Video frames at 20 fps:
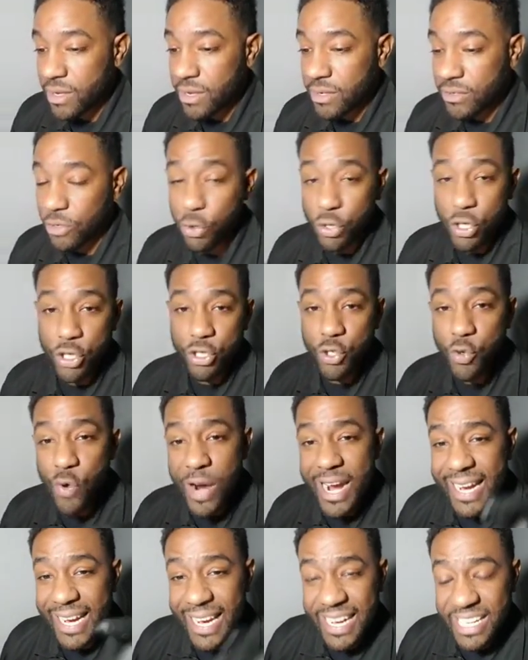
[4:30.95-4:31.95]
So you
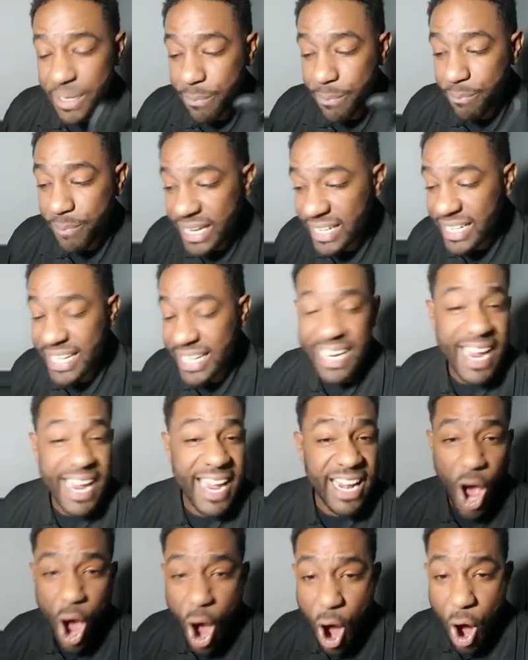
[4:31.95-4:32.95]
ain't independent
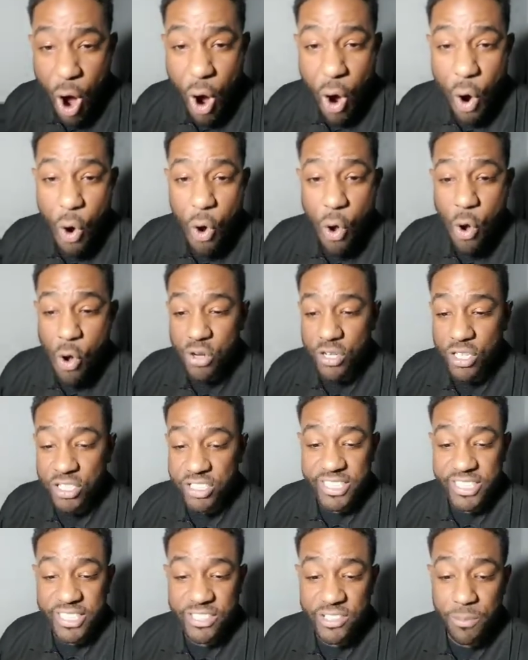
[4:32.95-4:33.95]
at all. The
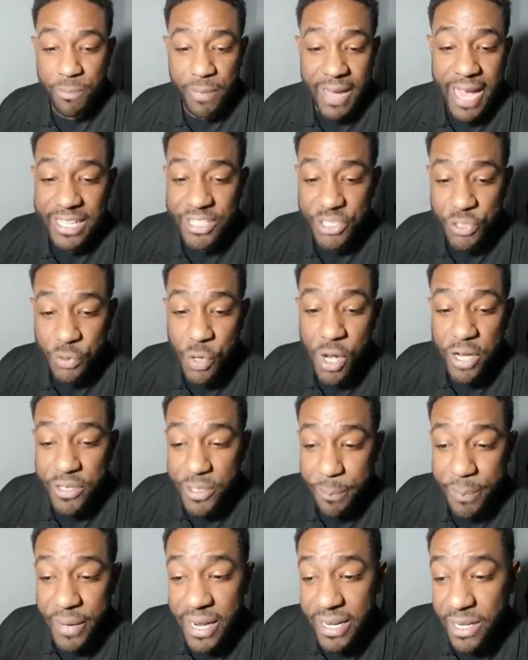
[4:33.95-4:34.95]
system got you
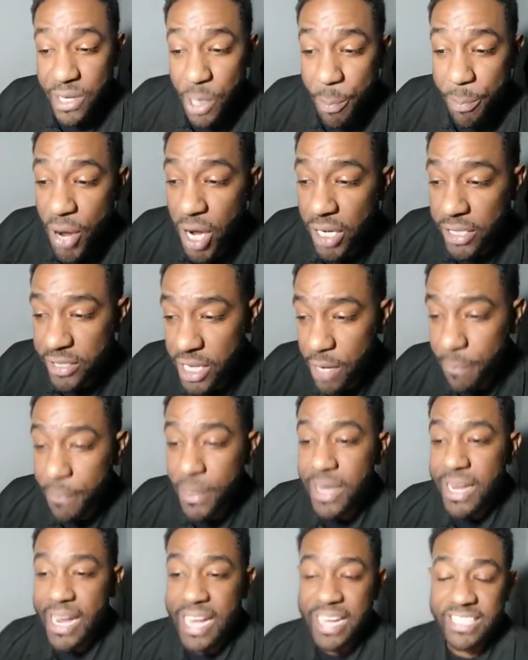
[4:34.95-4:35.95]
dependent upon them,
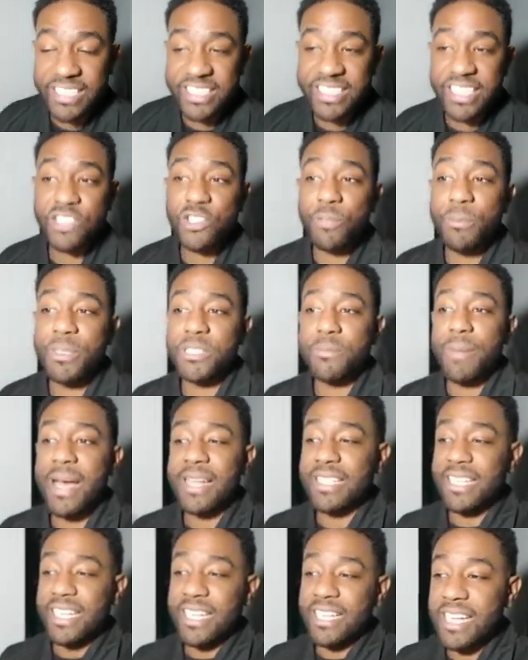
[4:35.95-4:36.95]
and the system is
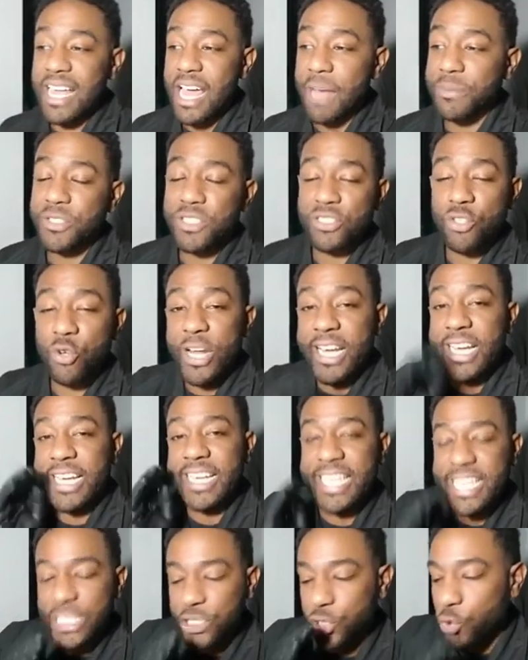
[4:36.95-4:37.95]
about to collapse so they can
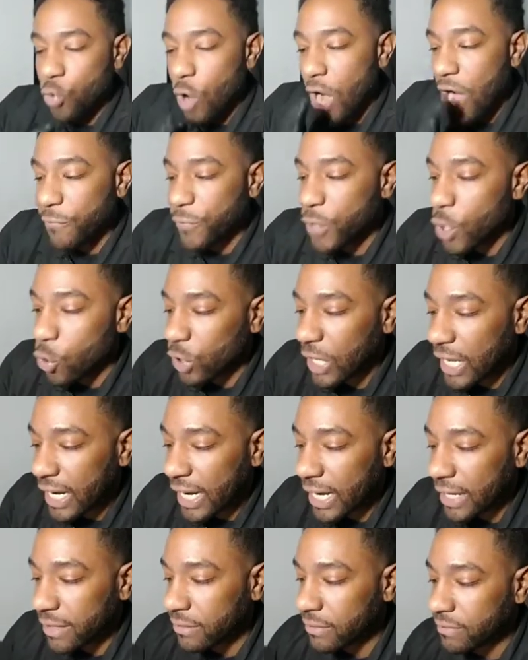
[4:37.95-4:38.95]
get you off your
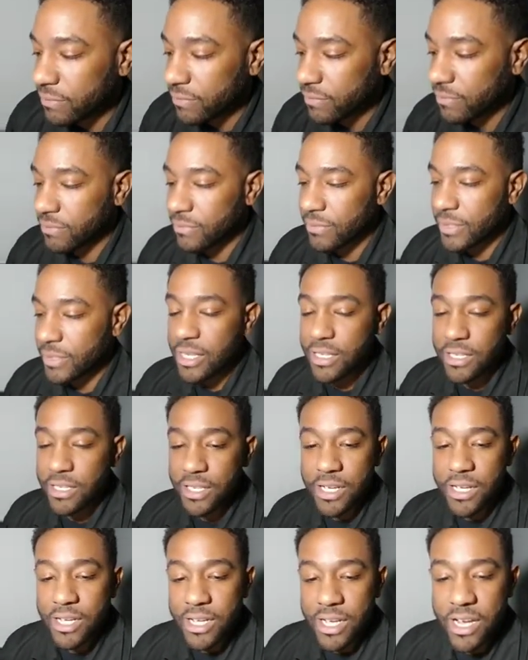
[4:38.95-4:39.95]
land
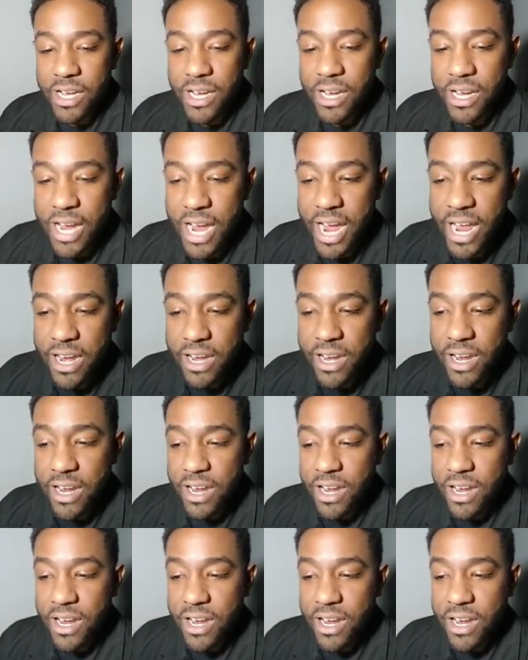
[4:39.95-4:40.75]
and